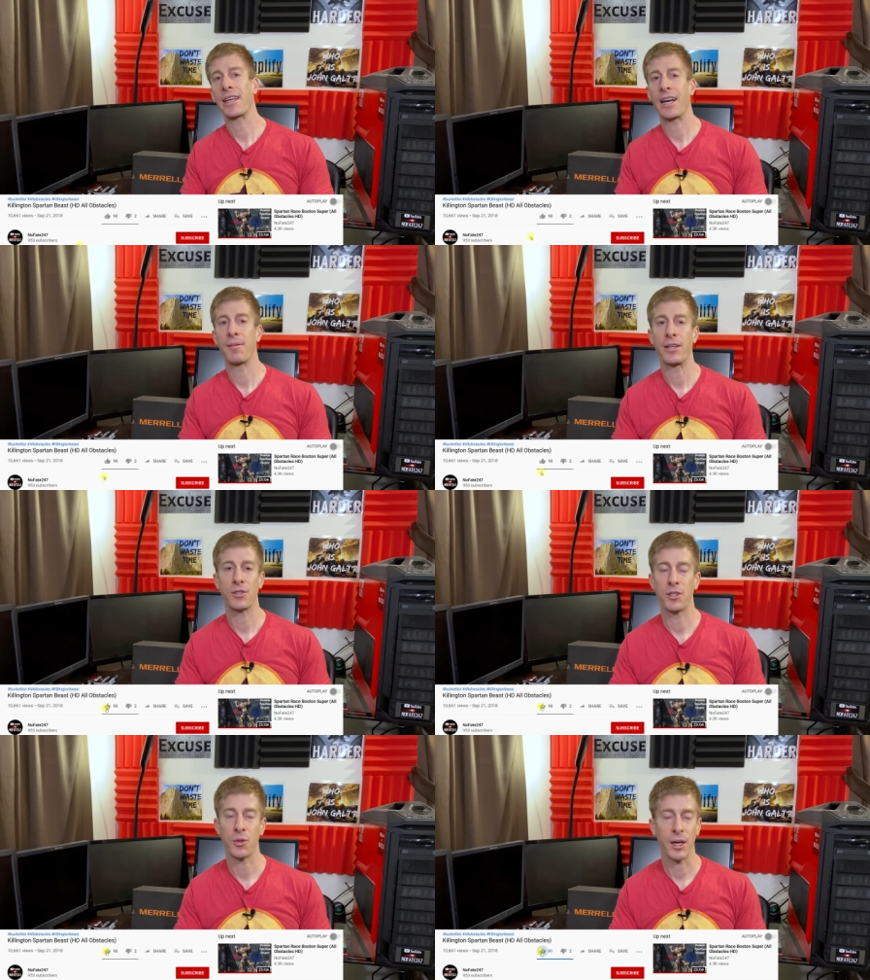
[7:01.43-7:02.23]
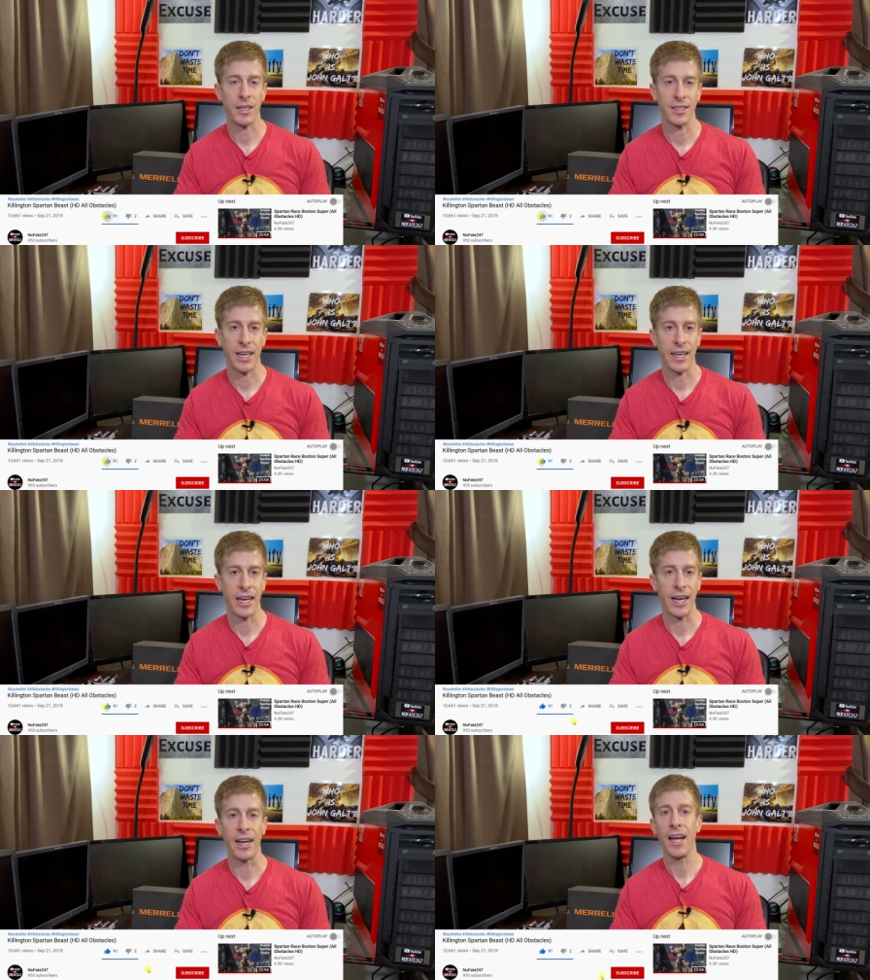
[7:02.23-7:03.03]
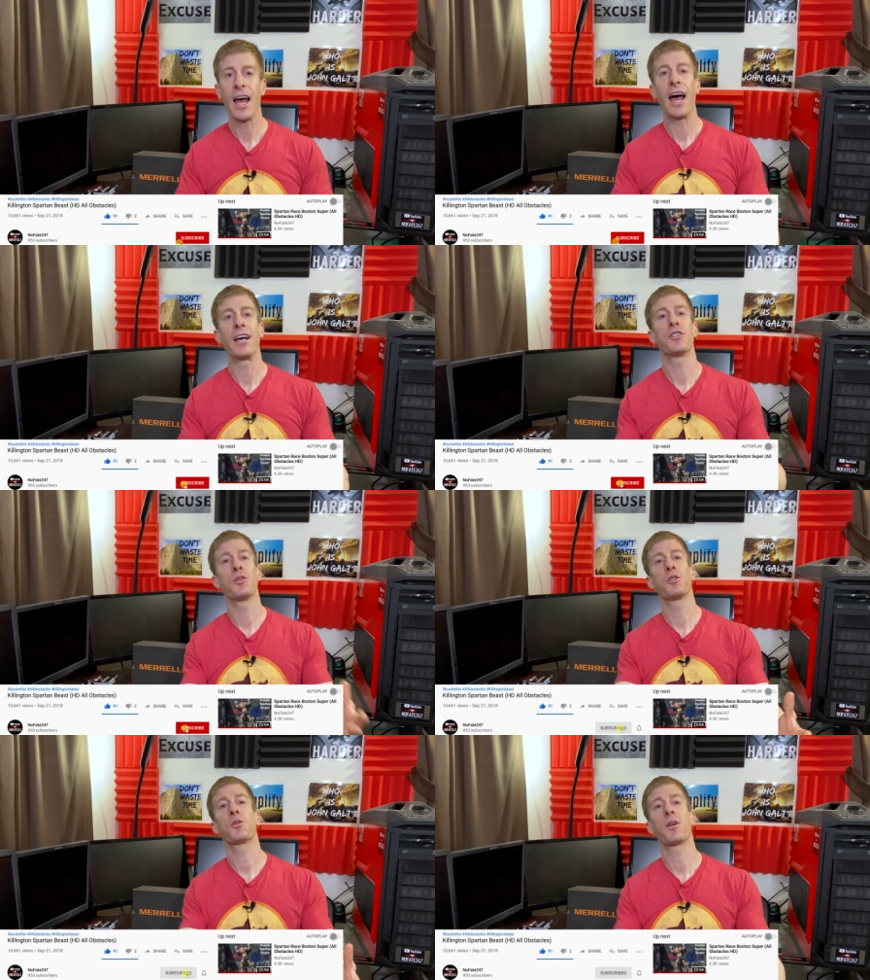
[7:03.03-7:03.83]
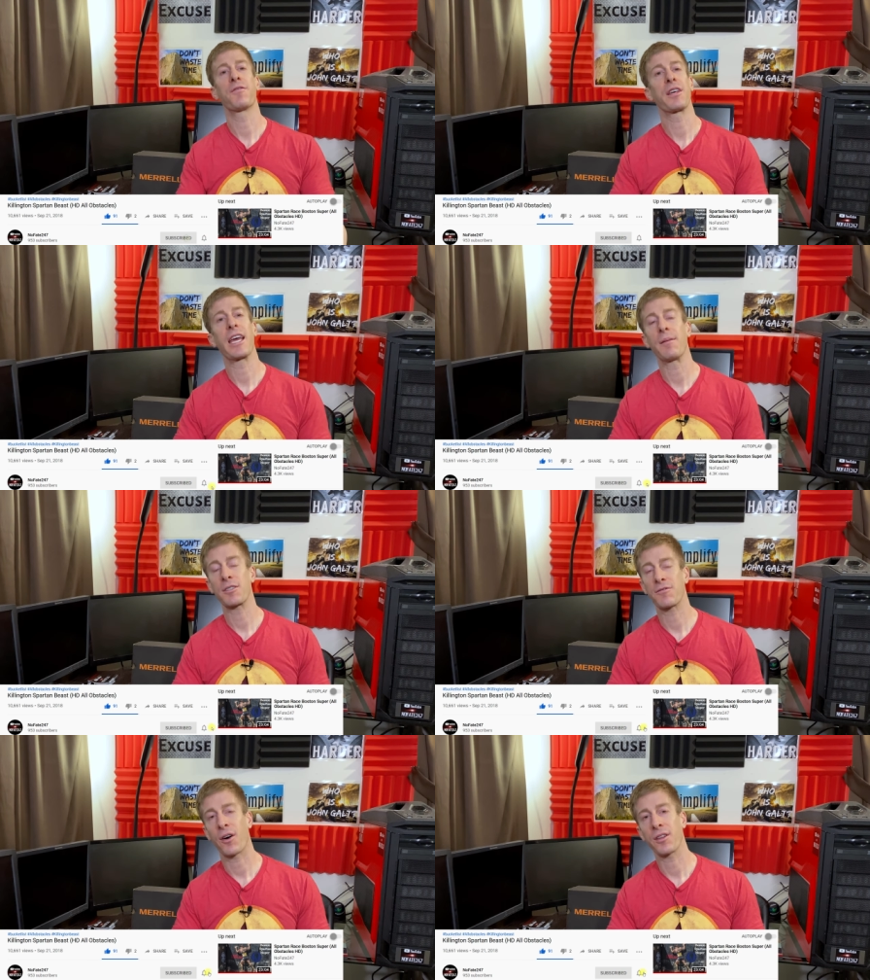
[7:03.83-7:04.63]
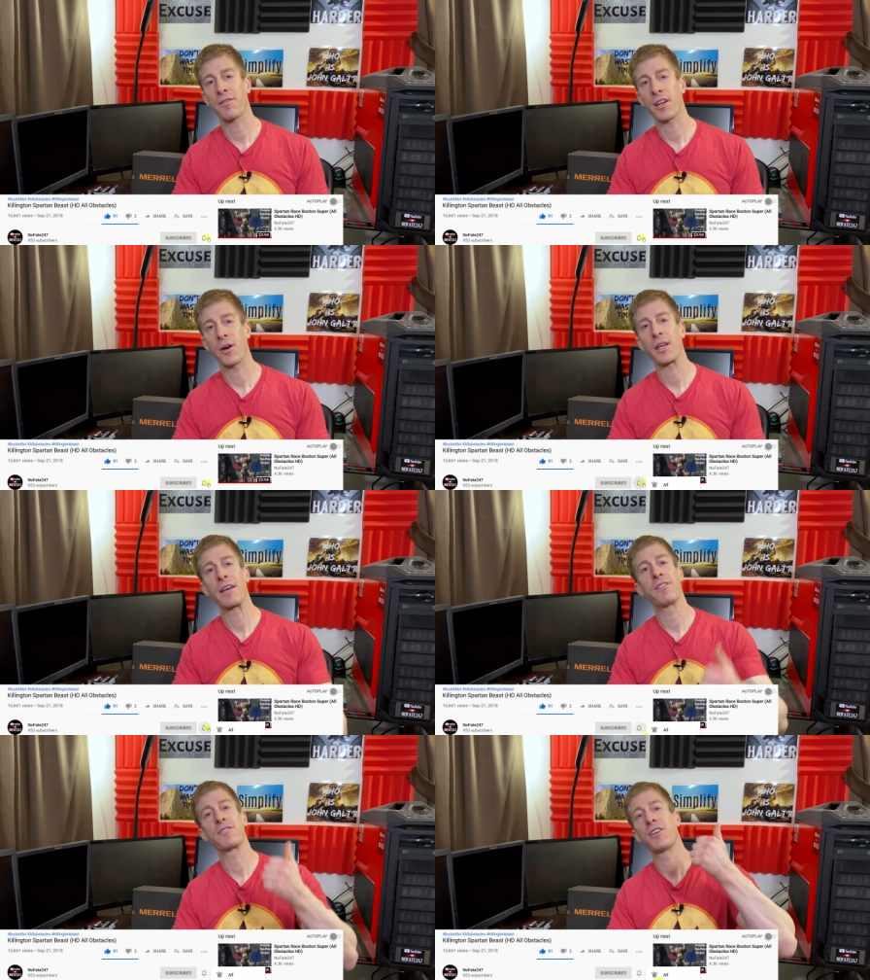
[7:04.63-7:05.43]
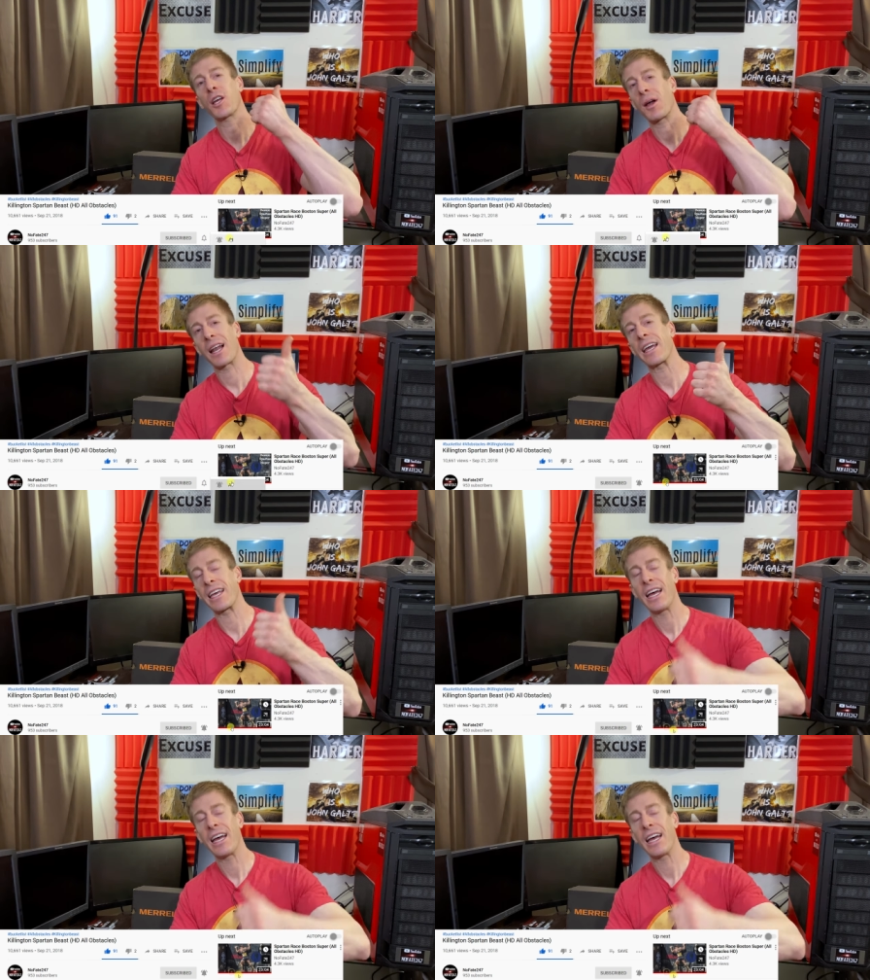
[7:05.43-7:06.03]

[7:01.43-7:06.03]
to get them answered as quickly as I, I can. Dedicated as usual, if you came this far in the video, give this video a like,